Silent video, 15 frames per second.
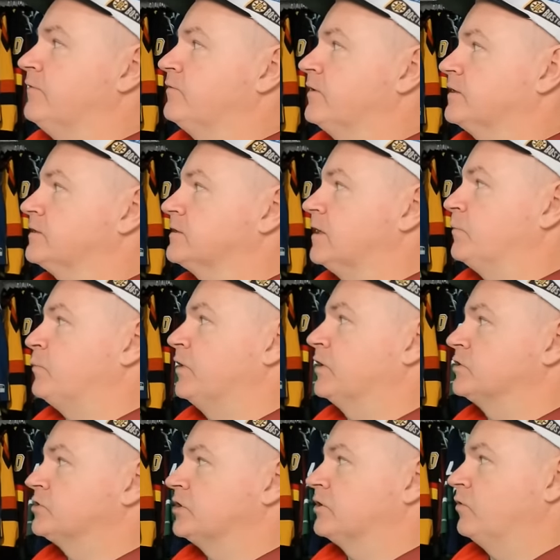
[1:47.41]
Things get
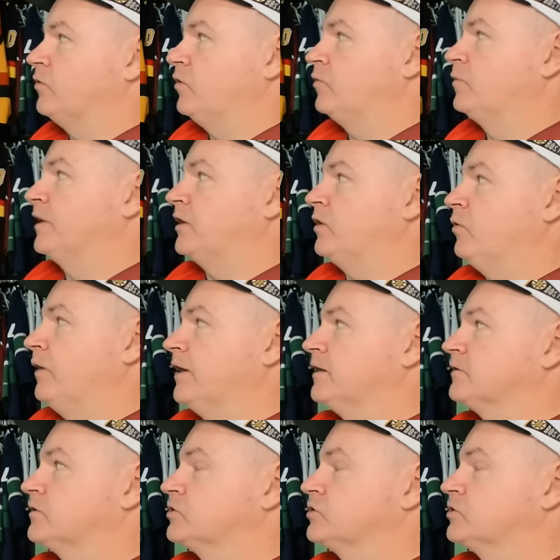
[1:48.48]
punchy in a hole by Quick.